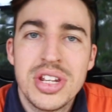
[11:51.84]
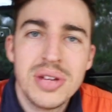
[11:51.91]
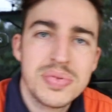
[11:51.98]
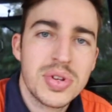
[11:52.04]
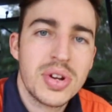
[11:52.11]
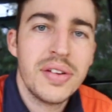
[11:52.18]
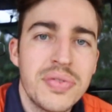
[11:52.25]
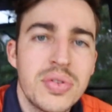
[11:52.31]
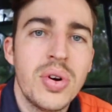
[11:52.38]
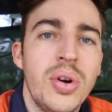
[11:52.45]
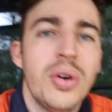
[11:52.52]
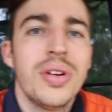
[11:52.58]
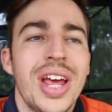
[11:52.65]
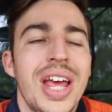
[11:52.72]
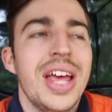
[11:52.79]
tips that I've
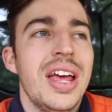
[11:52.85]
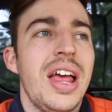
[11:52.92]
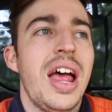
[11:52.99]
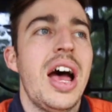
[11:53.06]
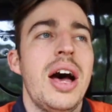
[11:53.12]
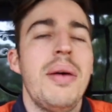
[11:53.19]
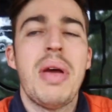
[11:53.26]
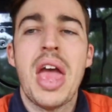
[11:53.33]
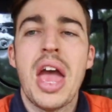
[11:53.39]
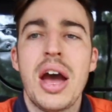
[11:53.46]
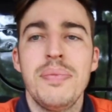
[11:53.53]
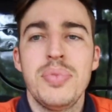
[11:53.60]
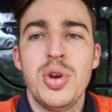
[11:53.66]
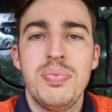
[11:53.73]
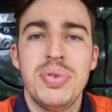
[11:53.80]
got
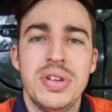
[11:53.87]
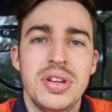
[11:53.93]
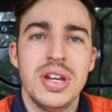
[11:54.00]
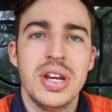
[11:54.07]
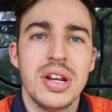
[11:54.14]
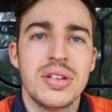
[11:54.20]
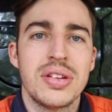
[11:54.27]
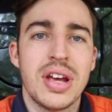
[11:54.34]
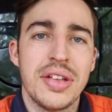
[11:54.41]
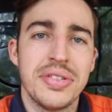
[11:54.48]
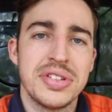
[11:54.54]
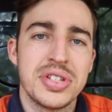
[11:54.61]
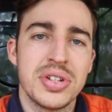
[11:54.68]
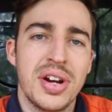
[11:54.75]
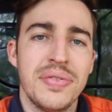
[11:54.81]
help you protect the
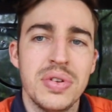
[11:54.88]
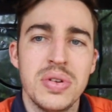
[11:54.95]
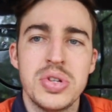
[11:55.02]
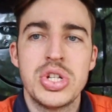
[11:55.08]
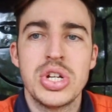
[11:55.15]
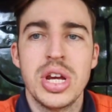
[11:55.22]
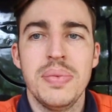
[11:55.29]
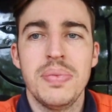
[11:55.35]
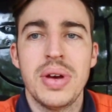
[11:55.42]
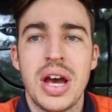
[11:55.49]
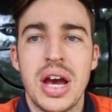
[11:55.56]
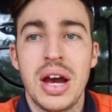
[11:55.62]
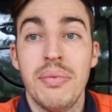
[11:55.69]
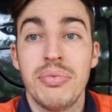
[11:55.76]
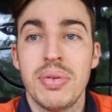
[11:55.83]
inside of your Jeep
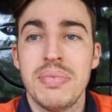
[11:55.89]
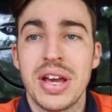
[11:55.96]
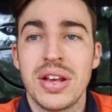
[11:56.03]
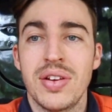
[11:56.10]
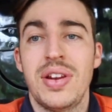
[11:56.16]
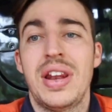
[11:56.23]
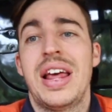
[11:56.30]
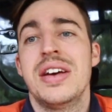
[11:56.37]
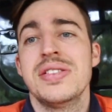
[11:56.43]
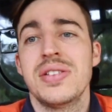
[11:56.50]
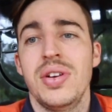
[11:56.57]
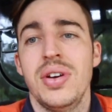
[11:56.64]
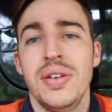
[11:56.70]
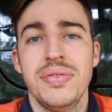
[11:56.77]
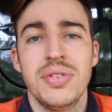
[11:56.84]
to make it last a
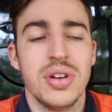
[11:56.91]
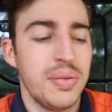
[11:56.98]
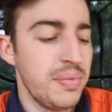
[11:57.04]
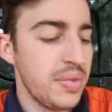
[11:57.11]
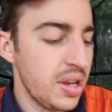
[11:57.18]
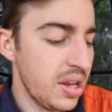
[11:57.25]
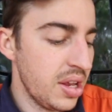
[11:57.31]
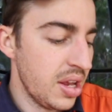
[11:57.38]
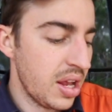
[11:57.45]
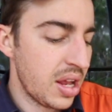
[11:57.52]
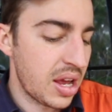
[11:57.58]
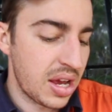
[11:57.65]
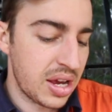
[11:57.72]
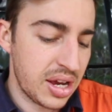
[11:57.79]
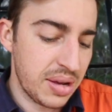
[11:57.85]
lifetime.
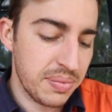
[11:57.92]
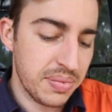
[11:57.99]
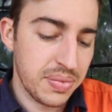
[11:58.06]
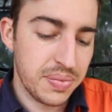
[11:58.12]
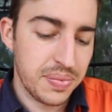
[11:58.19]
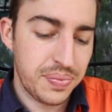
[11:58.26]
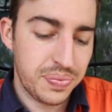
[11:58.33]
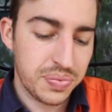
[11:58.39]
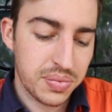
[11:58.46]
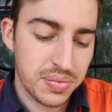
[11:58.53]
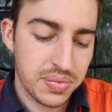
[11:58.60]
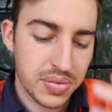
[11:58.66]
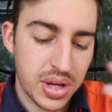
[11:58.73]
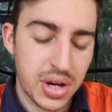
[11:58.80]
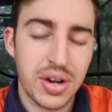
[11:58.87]

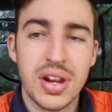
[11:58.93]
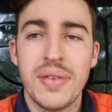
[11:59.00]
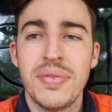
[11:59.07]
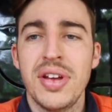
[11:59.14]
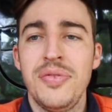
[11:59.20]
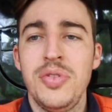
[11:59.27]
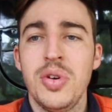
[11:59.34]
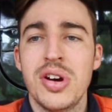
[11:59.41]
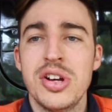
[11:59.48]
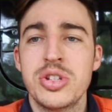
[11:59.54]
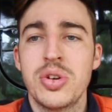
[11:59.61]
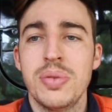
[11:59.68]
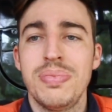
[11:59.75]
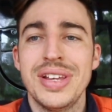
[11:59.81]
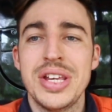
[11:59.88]
I'd love it if you guys
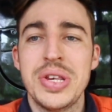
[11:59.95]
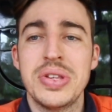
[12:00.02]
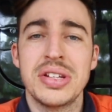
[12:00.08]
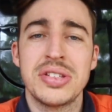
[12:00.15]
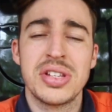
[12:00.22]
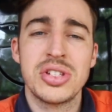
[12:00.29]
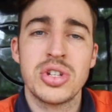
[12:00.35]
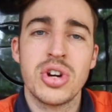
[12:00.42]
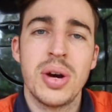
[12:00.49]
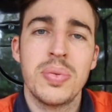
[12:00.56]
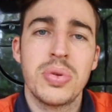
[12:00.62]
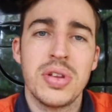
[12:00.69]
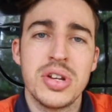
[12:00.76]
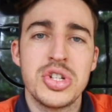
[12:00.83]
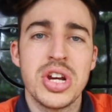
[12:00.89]
could please subscribe
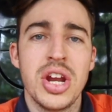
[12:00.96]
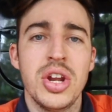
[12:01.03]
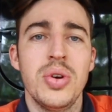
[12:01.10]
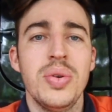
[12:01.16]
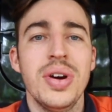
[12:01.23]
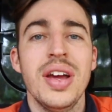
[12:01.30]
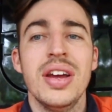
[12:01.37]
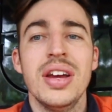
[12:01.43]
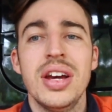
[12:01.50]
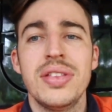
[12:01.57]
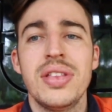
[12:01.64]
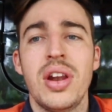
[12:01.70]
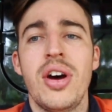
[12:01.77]
to the channel, hit the